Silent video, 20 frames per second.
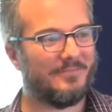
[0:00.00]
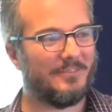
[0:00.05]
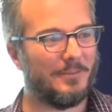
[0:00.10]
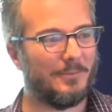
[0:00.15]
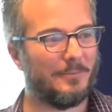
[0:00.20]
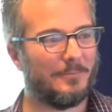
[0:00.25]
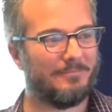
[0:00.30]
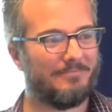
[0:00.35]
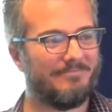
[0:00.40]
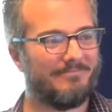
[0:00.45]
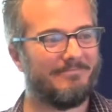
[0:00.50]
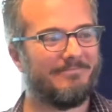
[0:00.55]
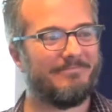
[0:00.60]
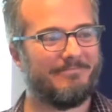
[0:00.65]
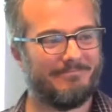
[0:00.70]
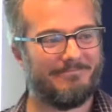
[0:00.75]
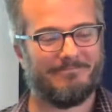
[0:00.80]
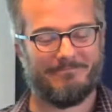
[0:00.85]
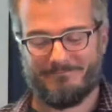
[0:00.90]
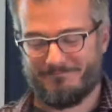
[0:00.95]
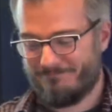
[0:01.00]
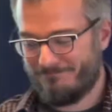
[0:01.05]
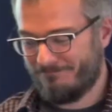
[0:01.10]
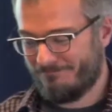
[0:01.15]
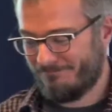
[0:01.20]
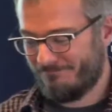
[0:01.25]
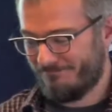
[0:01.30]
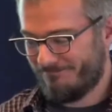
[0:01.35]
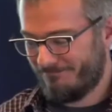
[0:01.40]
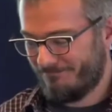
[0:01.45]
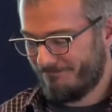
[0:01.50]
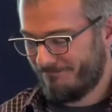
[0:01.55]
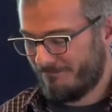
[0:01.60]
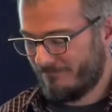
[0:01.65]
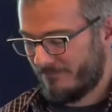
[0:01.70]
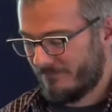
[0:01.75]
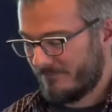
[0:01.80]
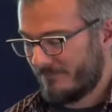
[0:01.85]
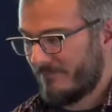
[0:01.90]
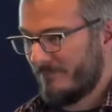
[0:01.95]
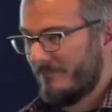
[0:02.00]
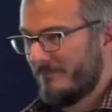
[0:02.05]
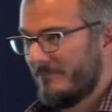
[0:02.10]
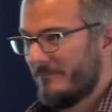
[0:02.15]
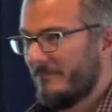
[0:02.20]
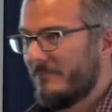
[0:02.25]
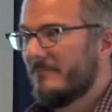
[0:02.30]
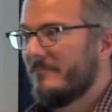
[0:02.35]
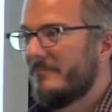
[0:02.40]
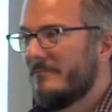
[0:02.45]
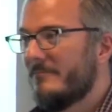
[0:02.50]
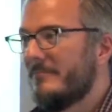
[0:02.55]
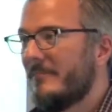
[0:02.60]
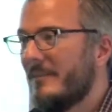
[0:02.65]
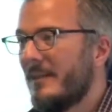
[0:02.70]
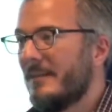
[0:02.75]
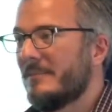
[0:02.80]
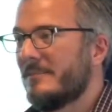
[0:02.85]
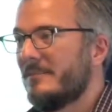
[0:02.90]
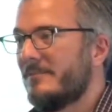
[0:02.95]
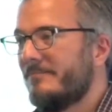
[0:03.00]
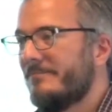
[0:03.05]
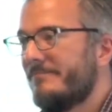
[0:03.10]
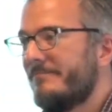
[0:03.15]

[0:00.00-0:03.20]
So. Thank you. Mm -hmm. I have a question. Oh, yes.